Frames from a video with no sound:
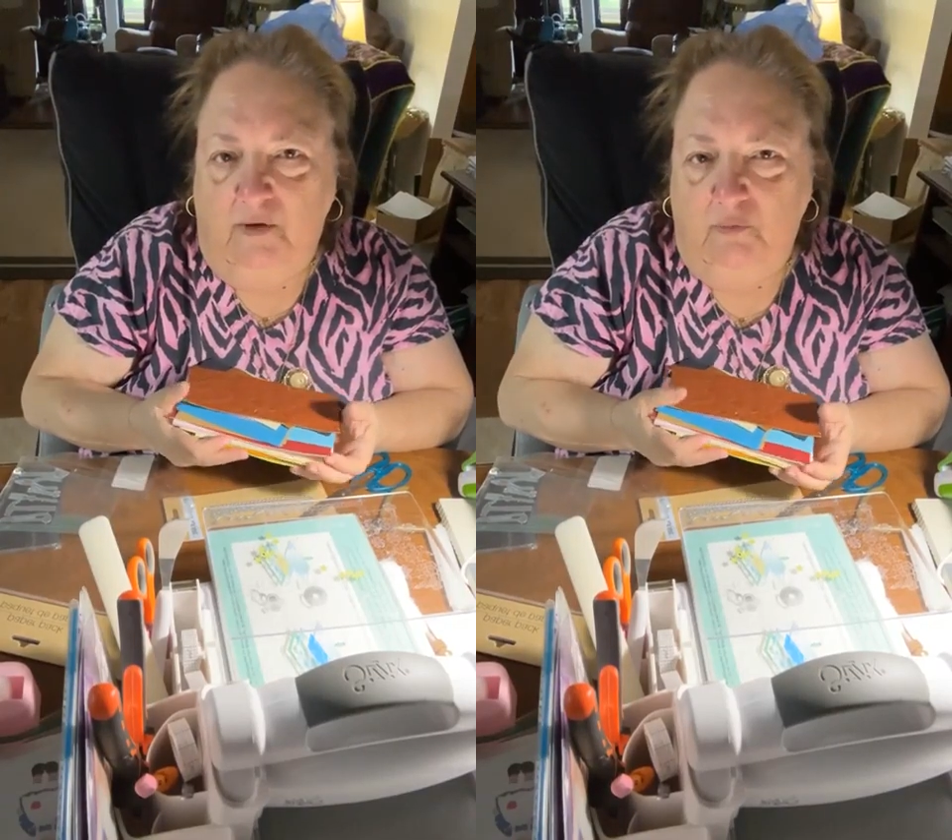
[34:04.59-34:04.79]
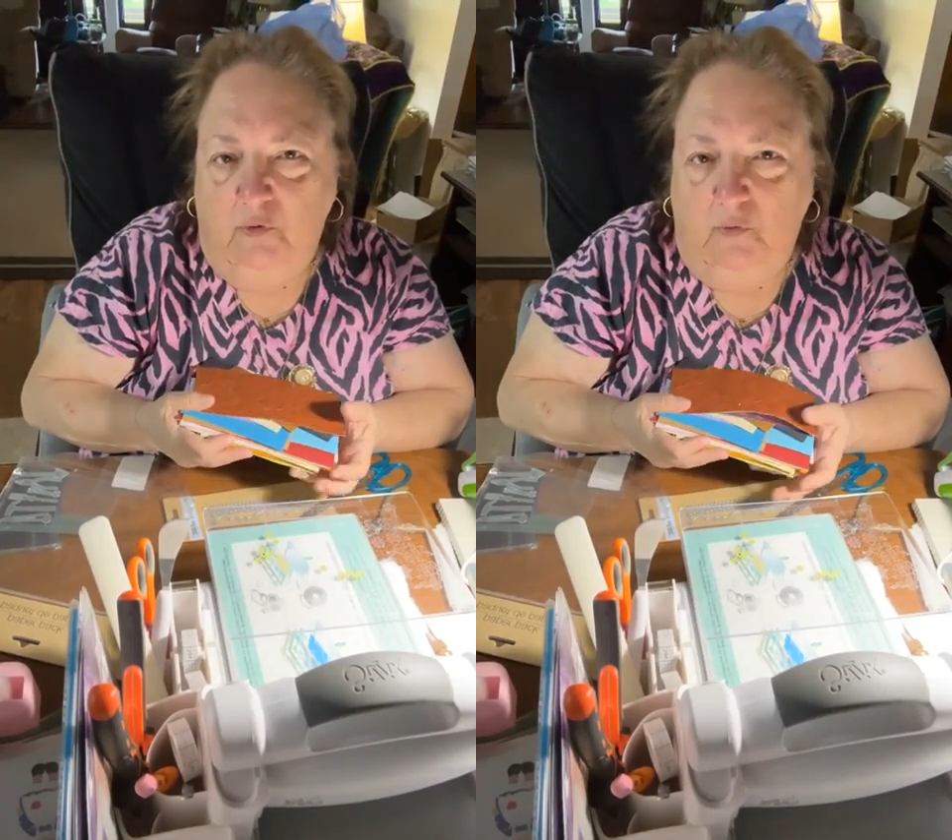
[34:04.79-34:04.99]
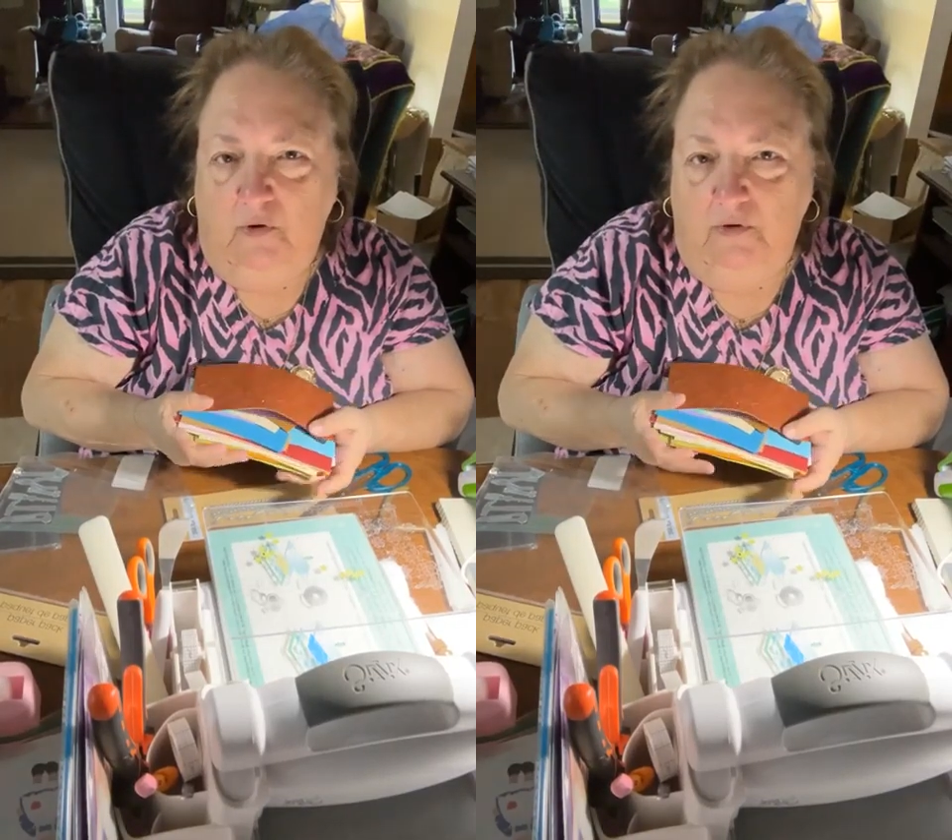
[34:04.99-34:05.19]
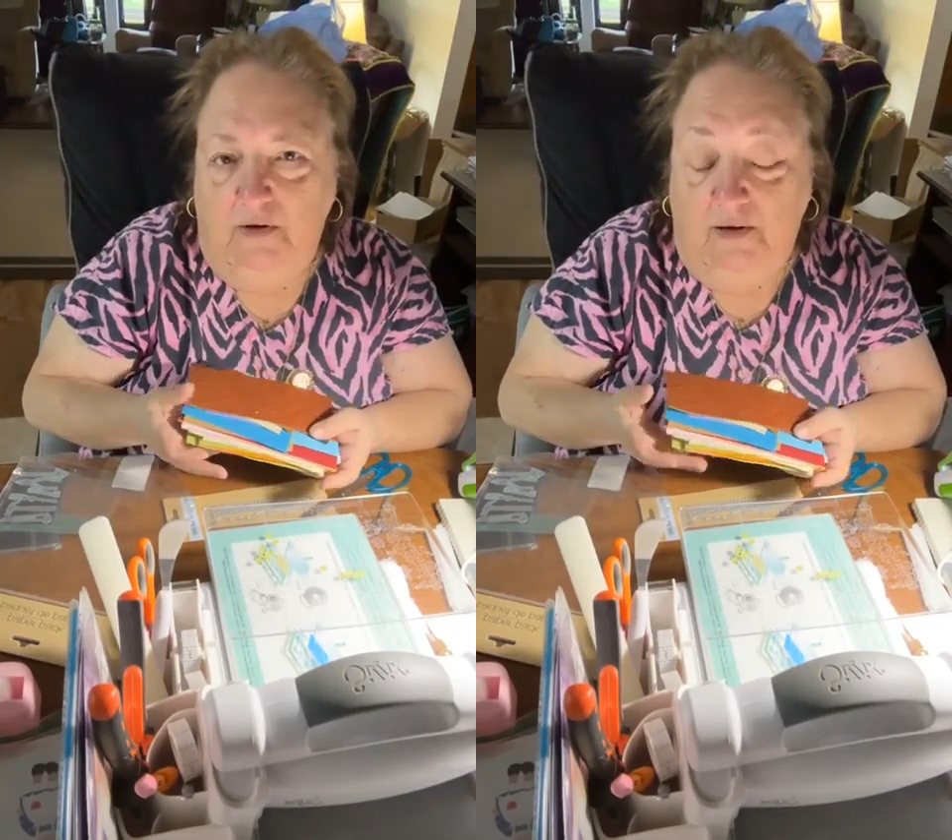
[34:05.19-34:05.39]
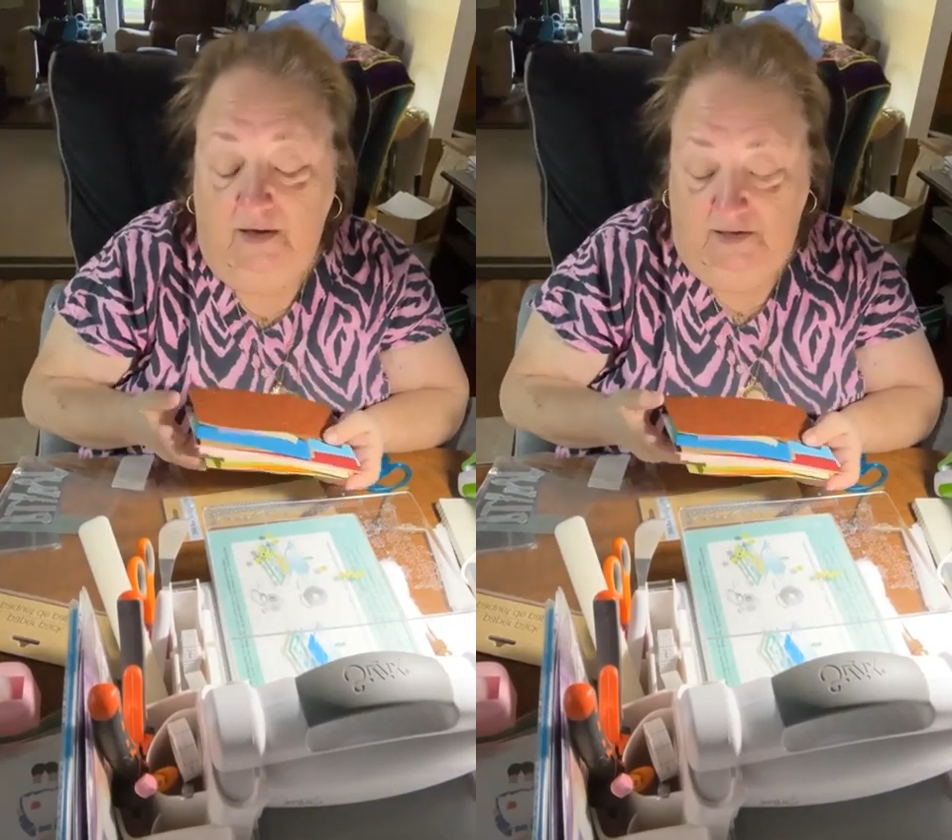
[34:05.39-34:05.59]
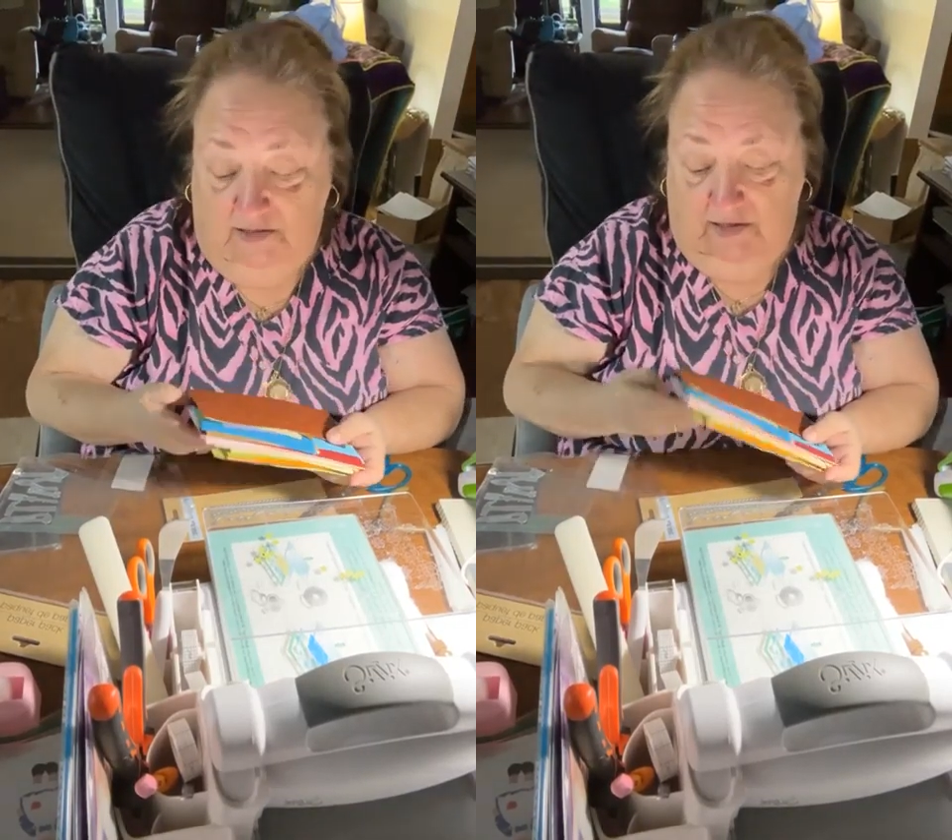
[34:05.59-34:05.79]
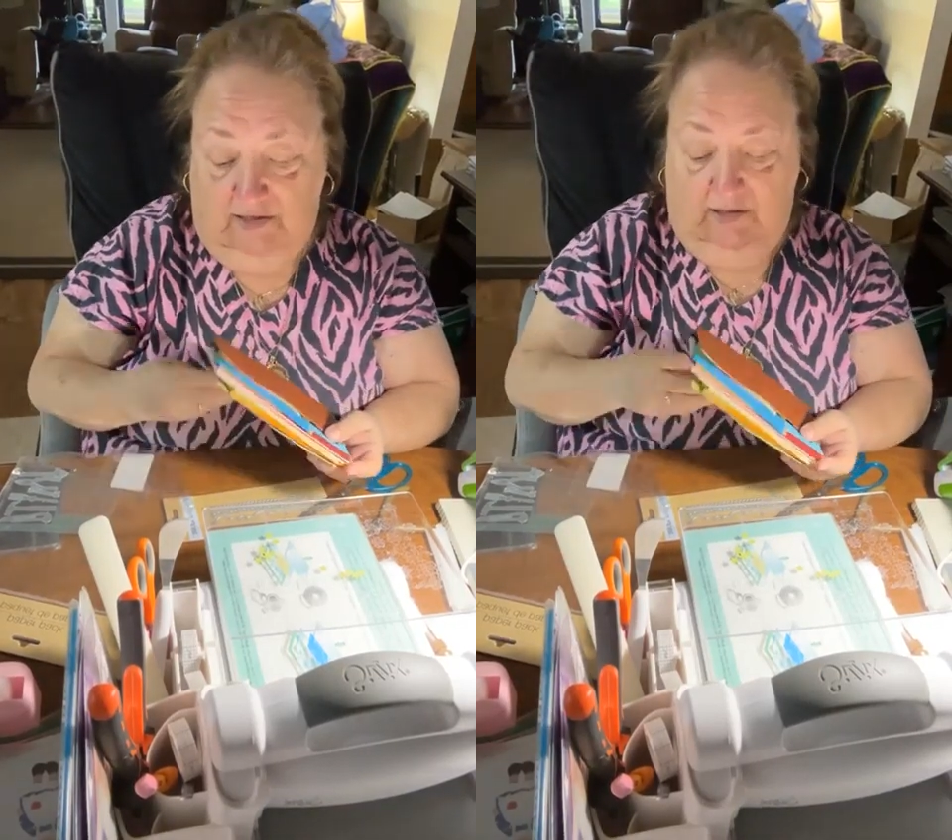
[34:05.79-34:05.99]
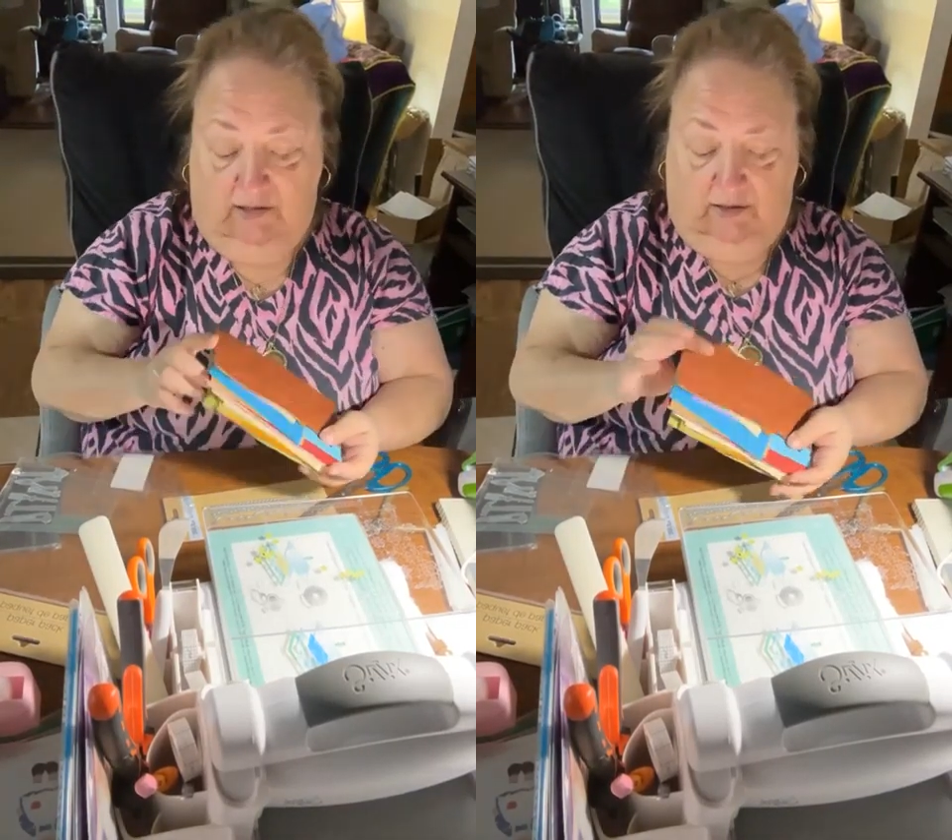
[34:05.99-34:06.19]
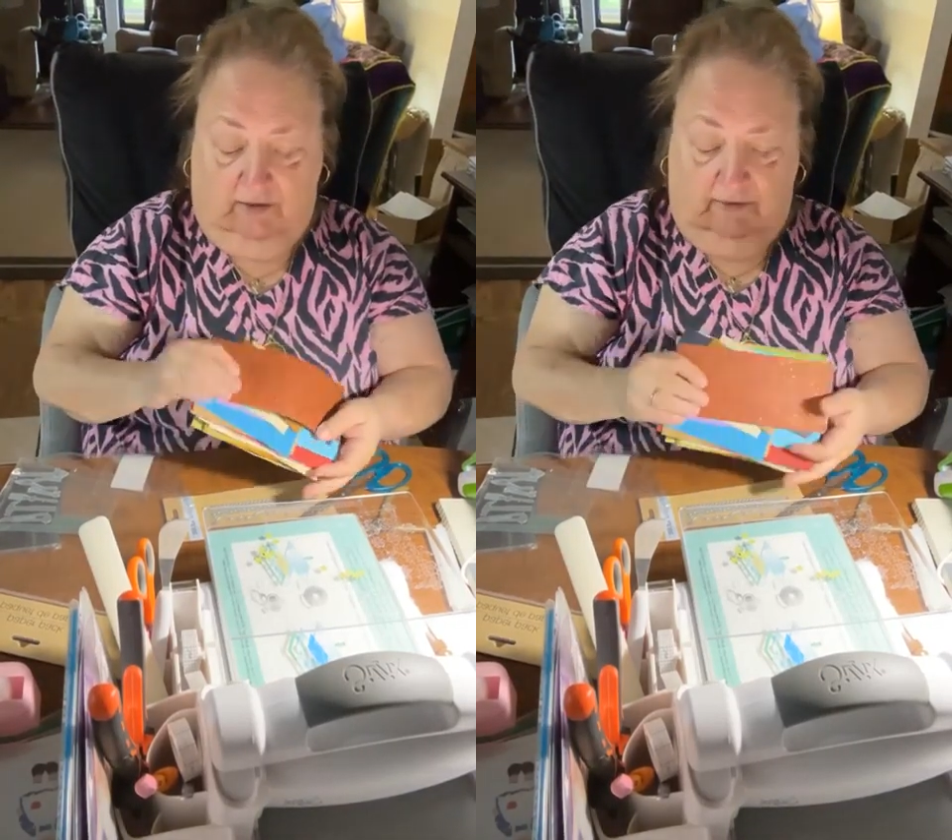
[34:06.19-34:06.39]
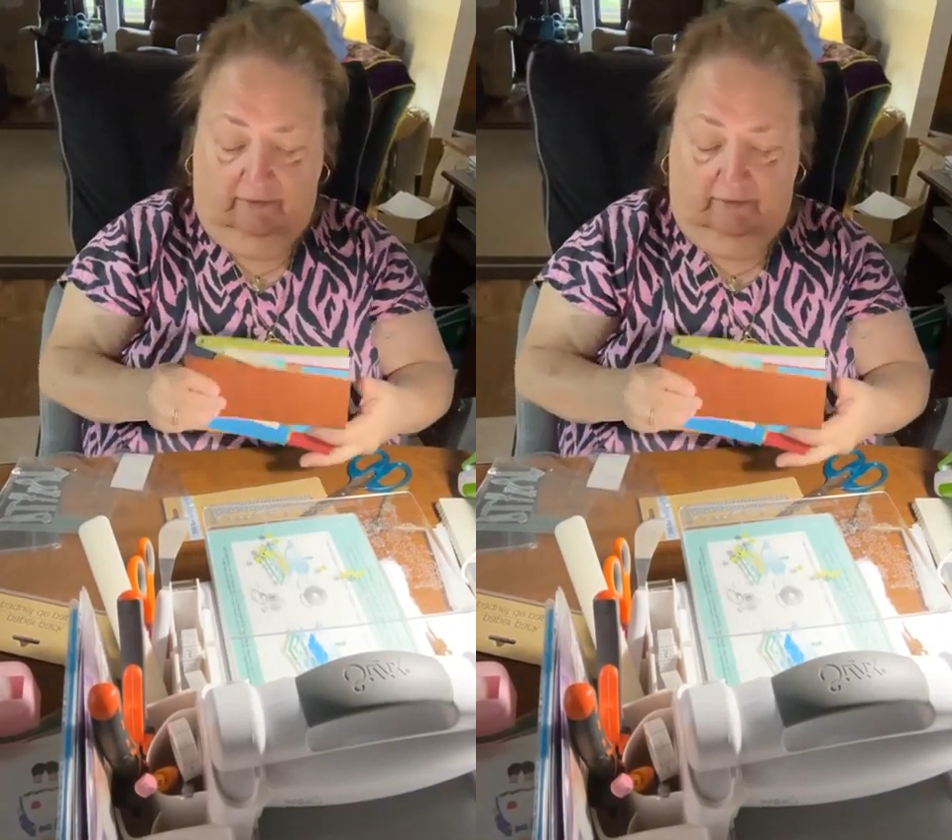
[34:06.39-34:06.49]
February 19th.